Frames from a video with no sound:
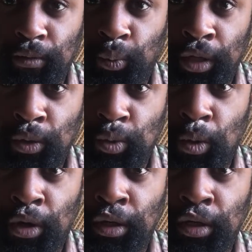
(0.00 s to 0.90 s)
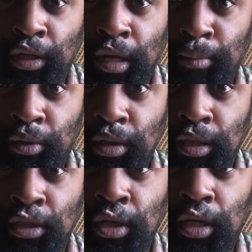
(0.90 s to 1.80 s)
When he was walking under that bridge,
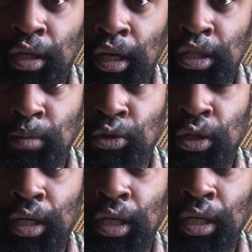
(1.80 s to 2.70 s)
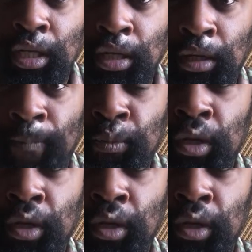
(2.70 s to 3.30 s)
they tried to catch him so they could eat him.